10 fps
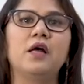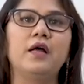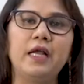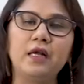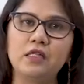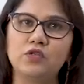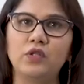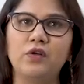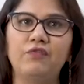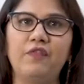wrinkles
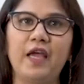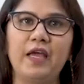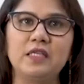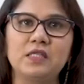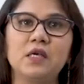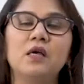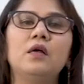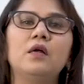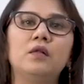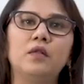on the face,
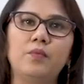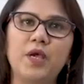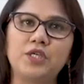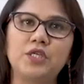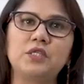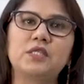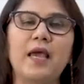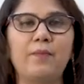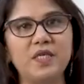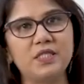the patient's
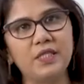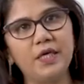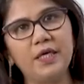capacity